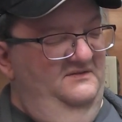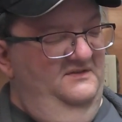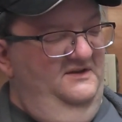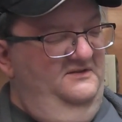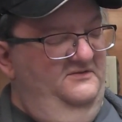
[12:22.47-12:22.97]

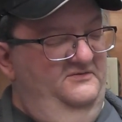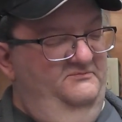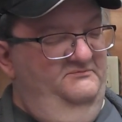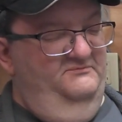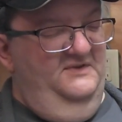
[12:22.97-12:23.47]
like
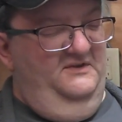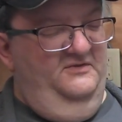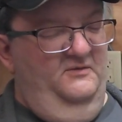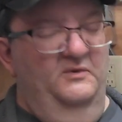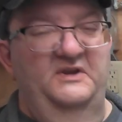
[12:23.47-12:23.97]

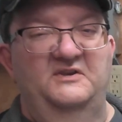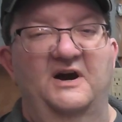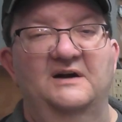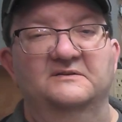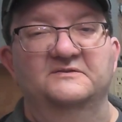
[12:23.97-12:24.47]

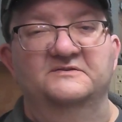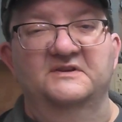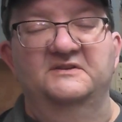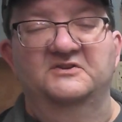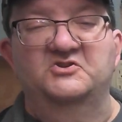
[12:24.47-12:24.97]
$30, I
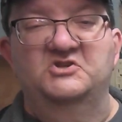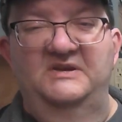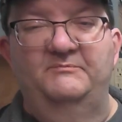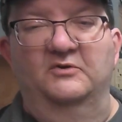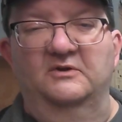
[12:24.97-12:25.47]
think,
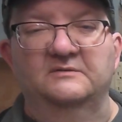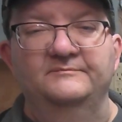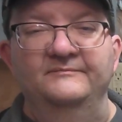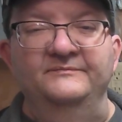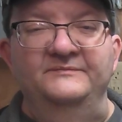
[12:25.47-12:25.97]
cheaper
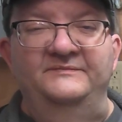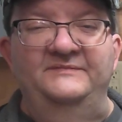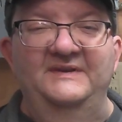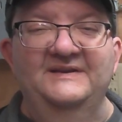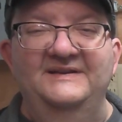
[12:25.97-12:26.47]

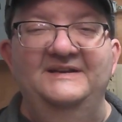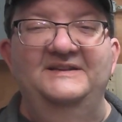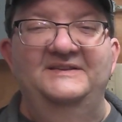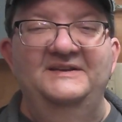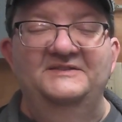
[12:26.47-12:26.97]

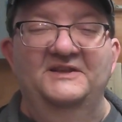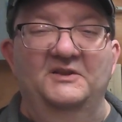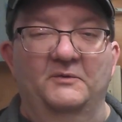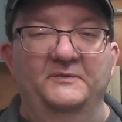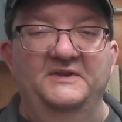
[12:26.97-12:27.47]
than the
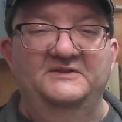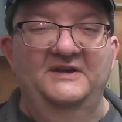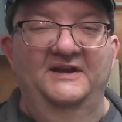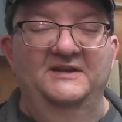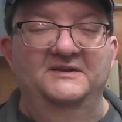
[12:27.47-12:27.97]
one with the
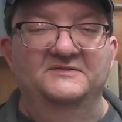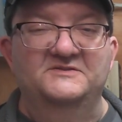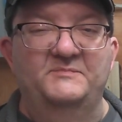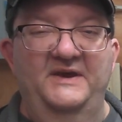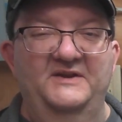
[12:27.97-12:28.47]
Italian and
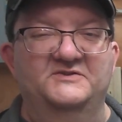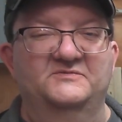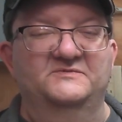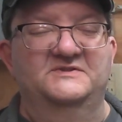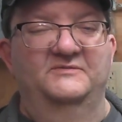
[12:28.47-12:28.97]
Spanish
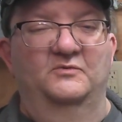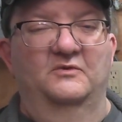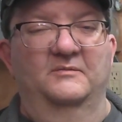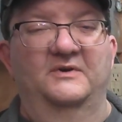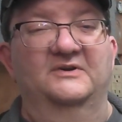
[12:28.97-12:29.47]
Civil
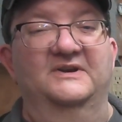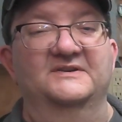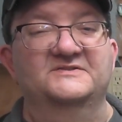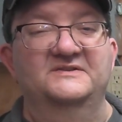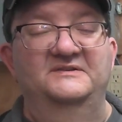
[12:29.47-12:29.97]
War markings.